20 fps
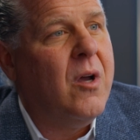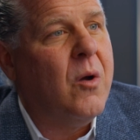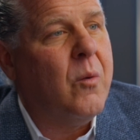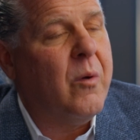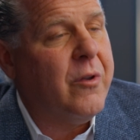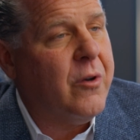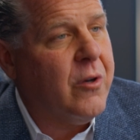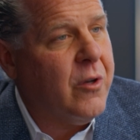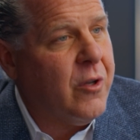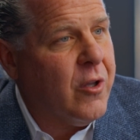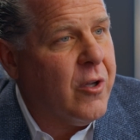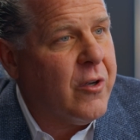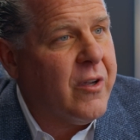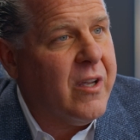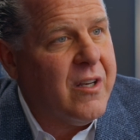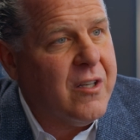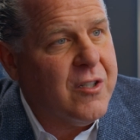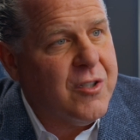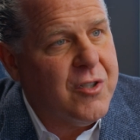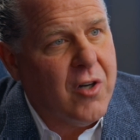whether you're
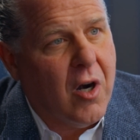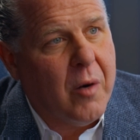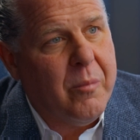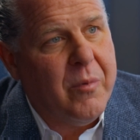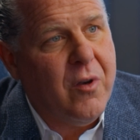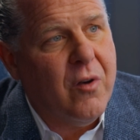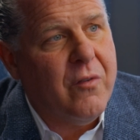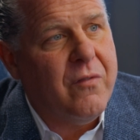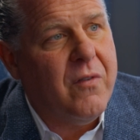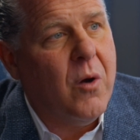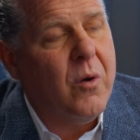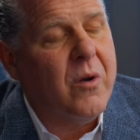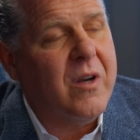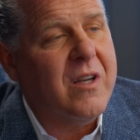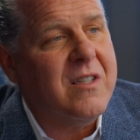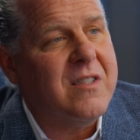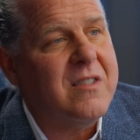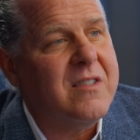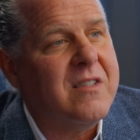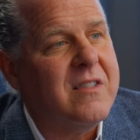looking to sharpen your
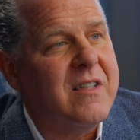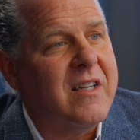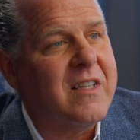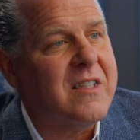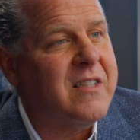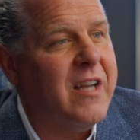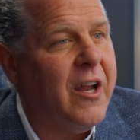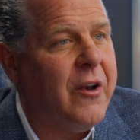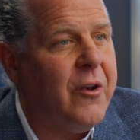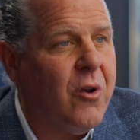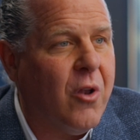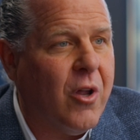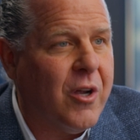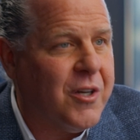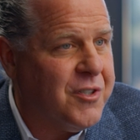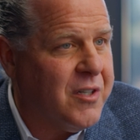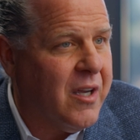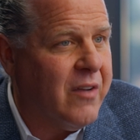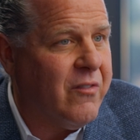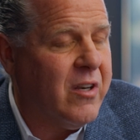focus, extend your
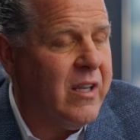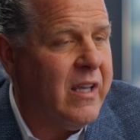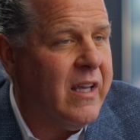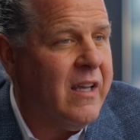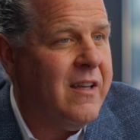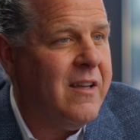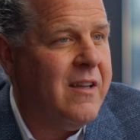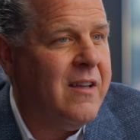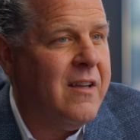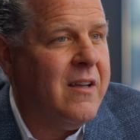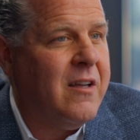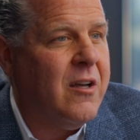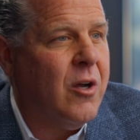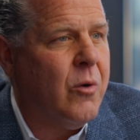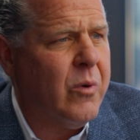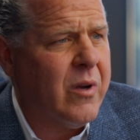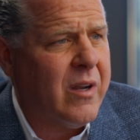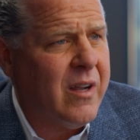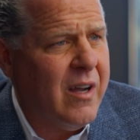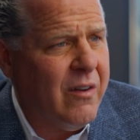longevity,
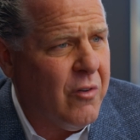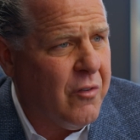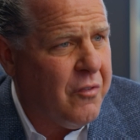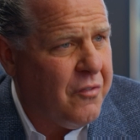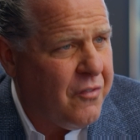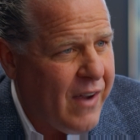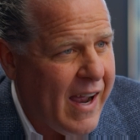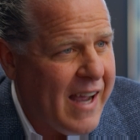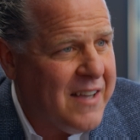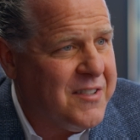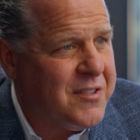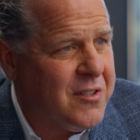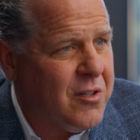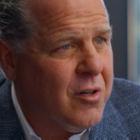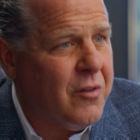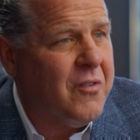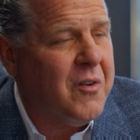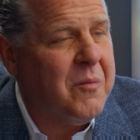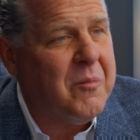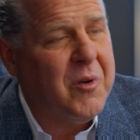or recover
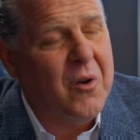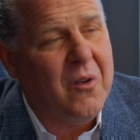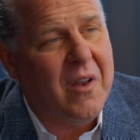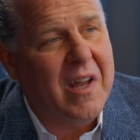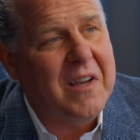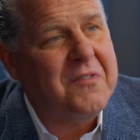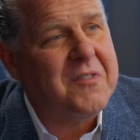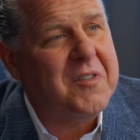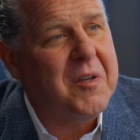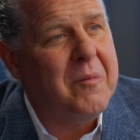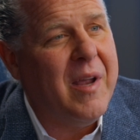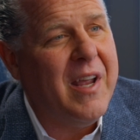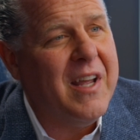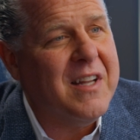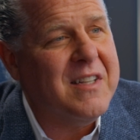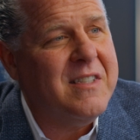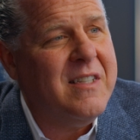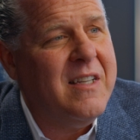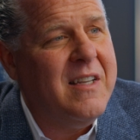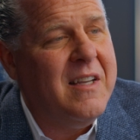faster from your life
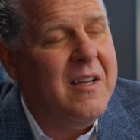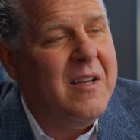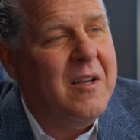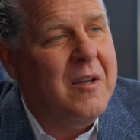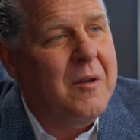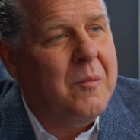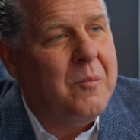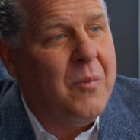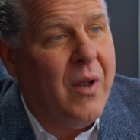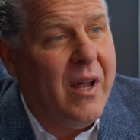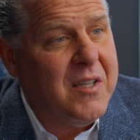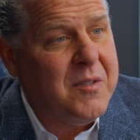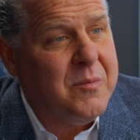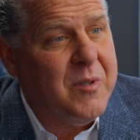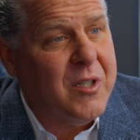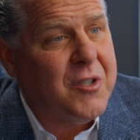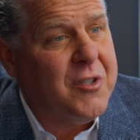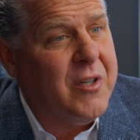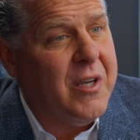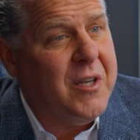demands, plasma
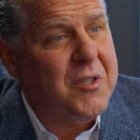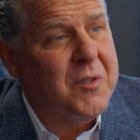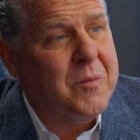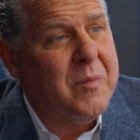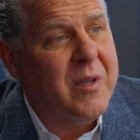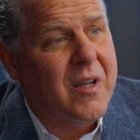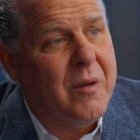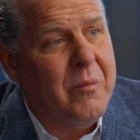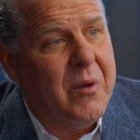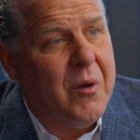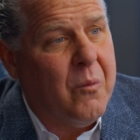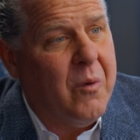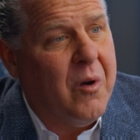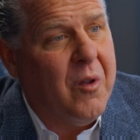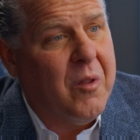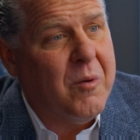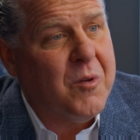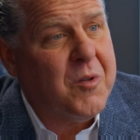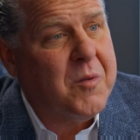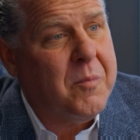exchange is becoming one
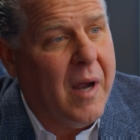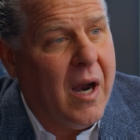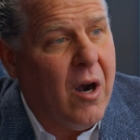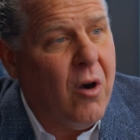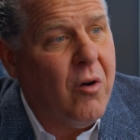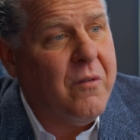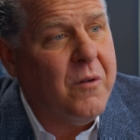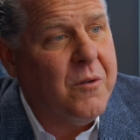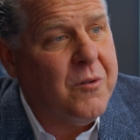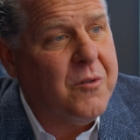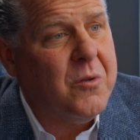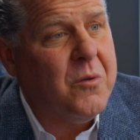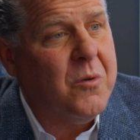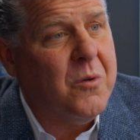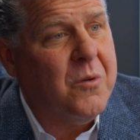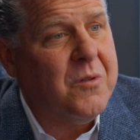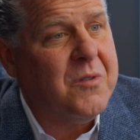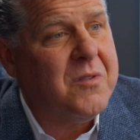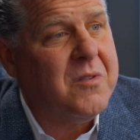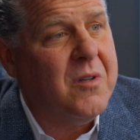of the most powerful
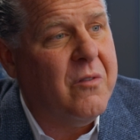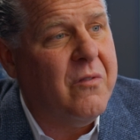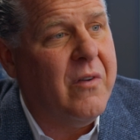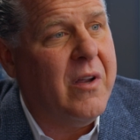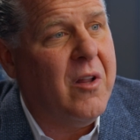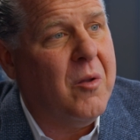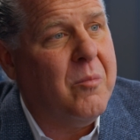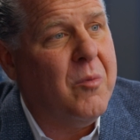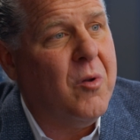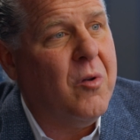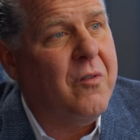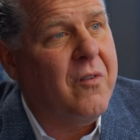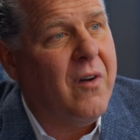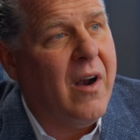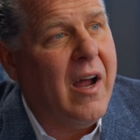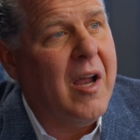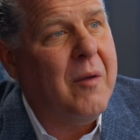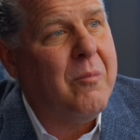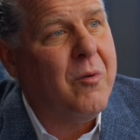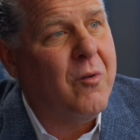tools available for
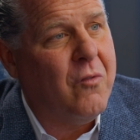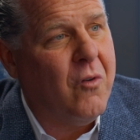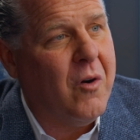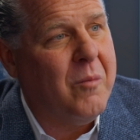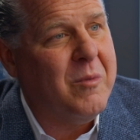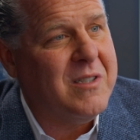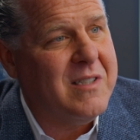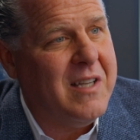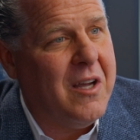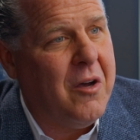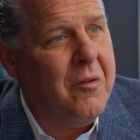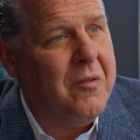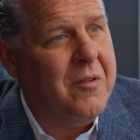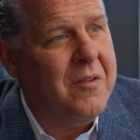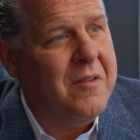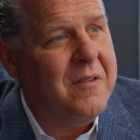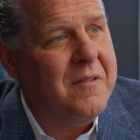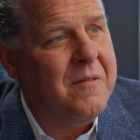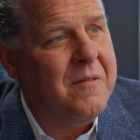high performance health